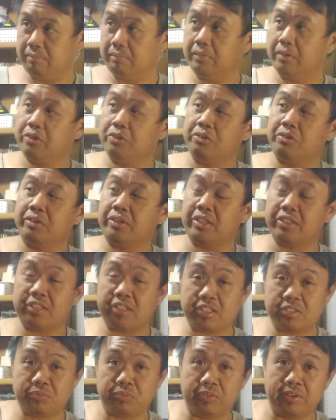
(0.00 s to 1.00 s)
So this
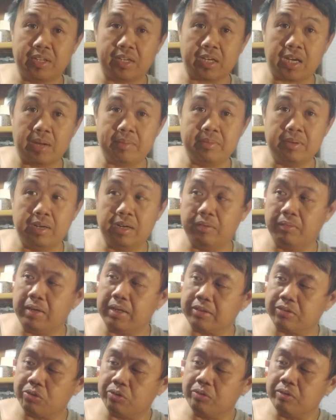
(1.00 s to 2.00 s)
is for the camera,
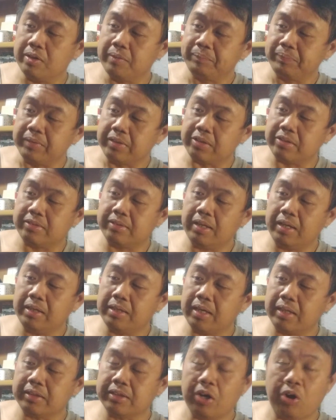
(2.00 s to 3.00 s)
right? So you still
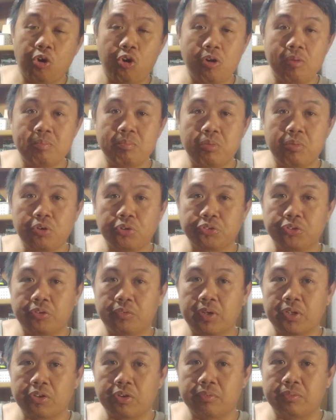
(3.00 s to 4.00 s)
got the home button
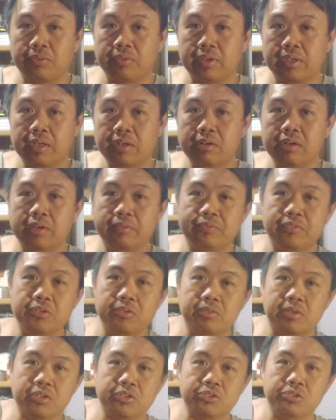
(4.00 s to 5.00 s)
right over here if you
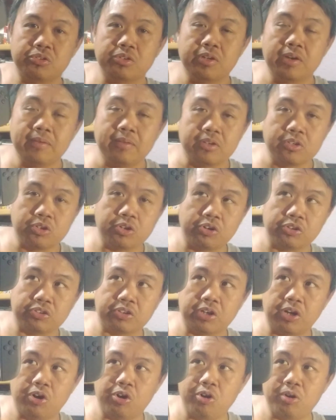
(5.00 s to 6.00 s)
want to go to
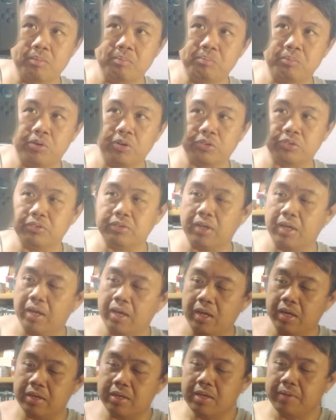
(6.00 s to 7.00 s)
the home button.
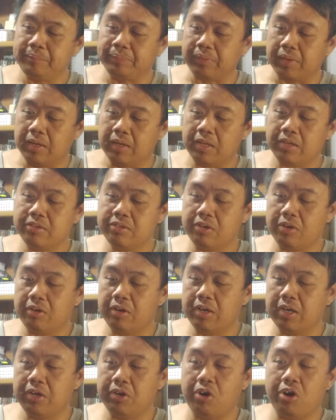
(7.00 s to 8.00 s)
And let's go
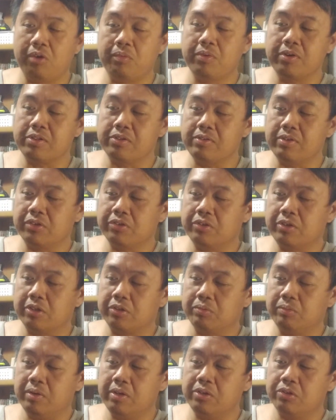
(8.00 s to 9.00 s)
ahead over to this
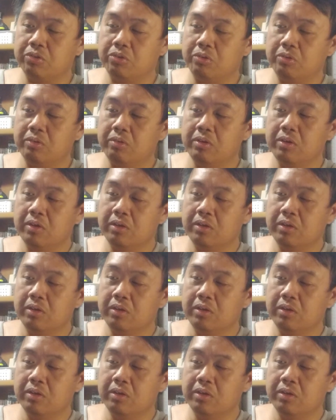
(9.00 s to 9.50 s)
one. So